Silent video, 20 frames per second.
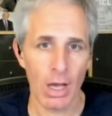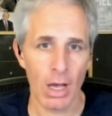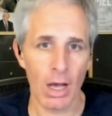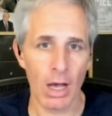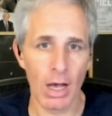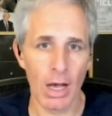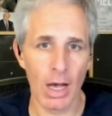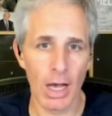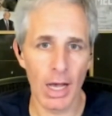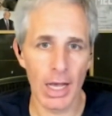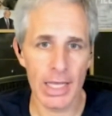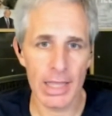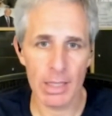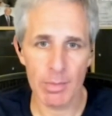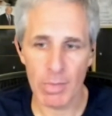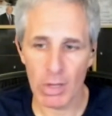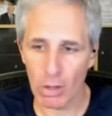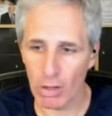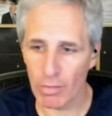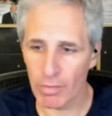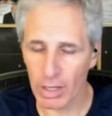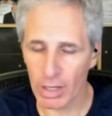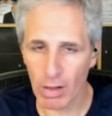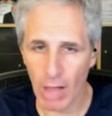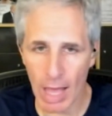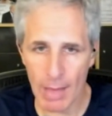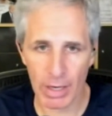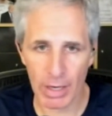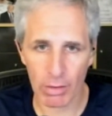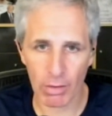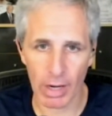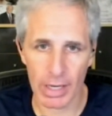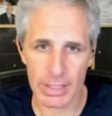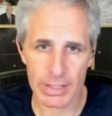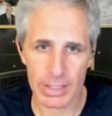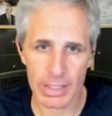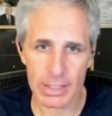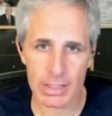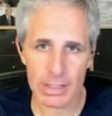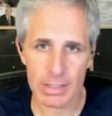In the middle of a climate
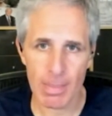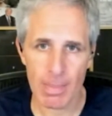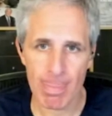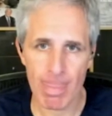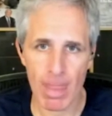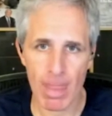crisis,